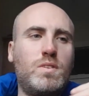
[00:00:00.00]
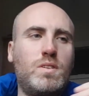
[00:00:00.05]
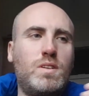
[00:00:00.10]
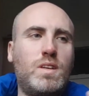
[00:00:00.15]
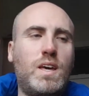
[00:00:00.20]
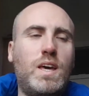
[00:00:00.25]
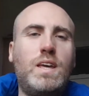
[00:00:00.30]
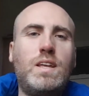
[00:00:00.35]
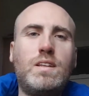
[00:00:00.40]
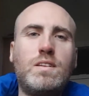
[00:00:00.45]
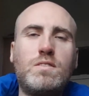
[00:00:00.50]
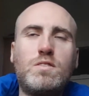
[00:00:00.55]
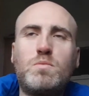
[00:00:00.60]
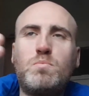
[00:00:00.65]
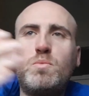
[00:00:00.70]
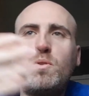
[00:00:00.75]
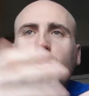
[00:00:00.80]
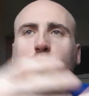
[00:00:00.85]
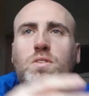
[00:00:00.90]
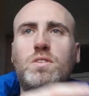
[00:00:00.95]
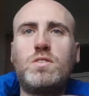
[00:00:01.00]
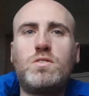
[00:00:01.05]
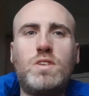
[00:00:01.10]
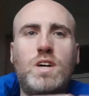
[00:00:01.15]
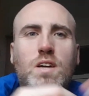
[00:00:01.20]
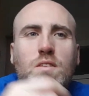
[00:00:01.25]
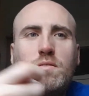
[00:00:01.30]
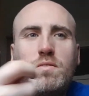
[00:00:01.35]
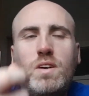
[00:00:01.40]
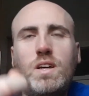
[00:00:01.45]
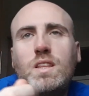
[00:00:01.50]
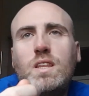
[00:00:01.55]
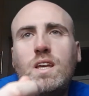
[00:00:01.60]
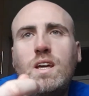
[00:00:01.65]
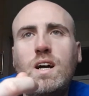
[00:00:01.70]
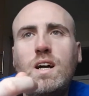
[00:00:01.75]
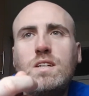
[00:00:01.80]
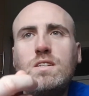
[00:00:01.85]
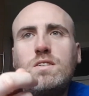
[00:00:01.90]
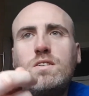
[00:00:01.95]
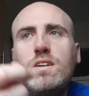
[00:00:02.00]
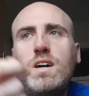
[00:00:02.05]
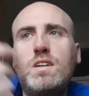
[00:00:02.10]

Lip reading: guidance book to try and find the answer.